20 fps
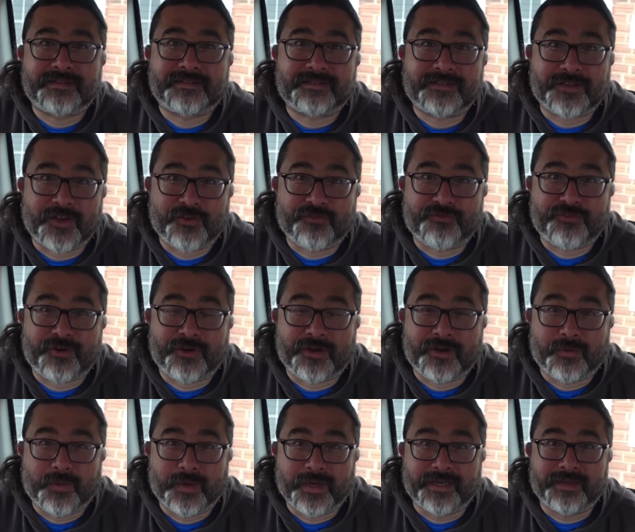don't throw it
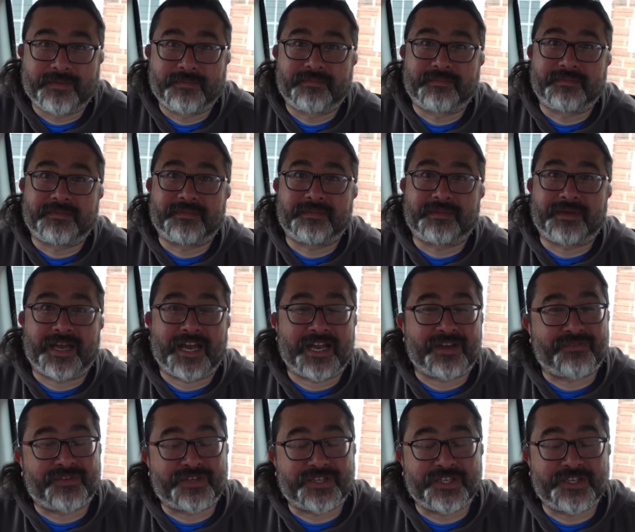away,
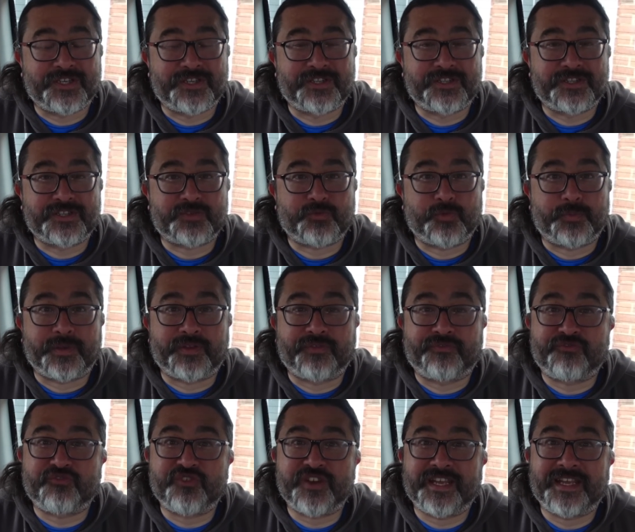and returns will be
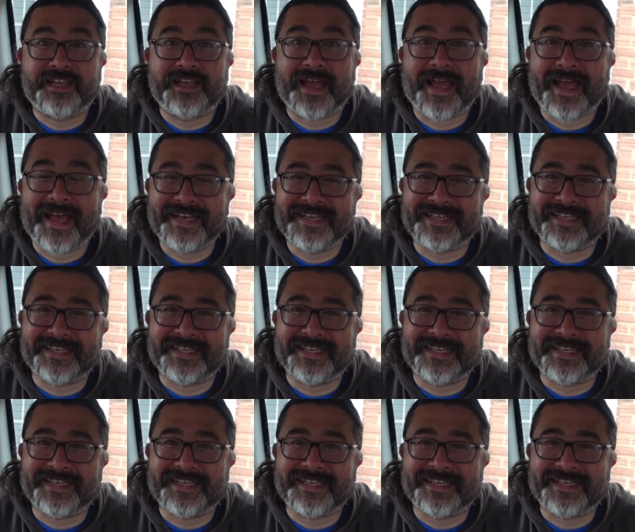free and